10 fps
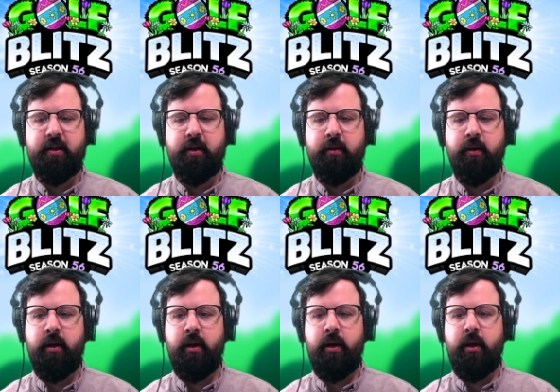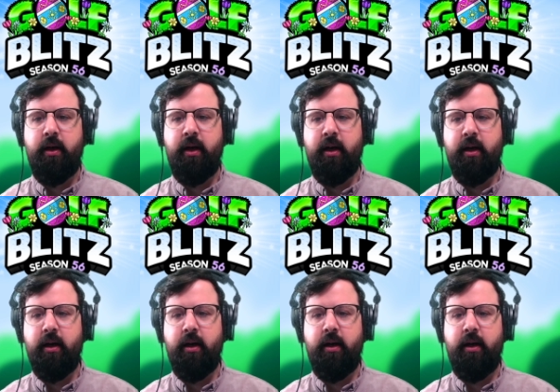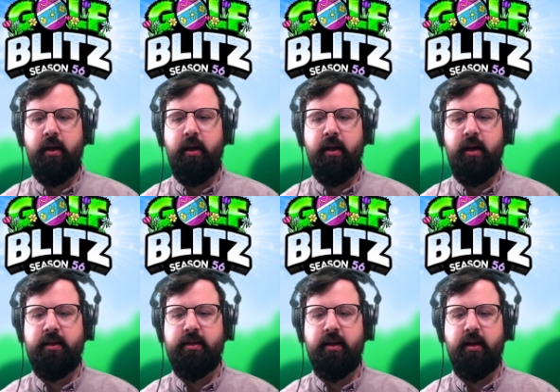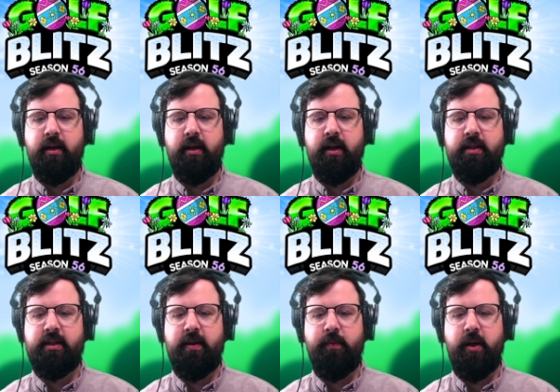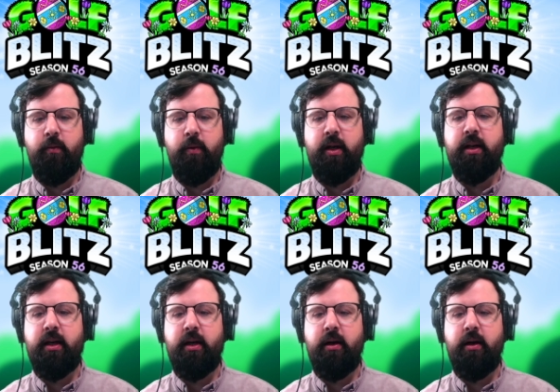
So uh, it's uh, it's something we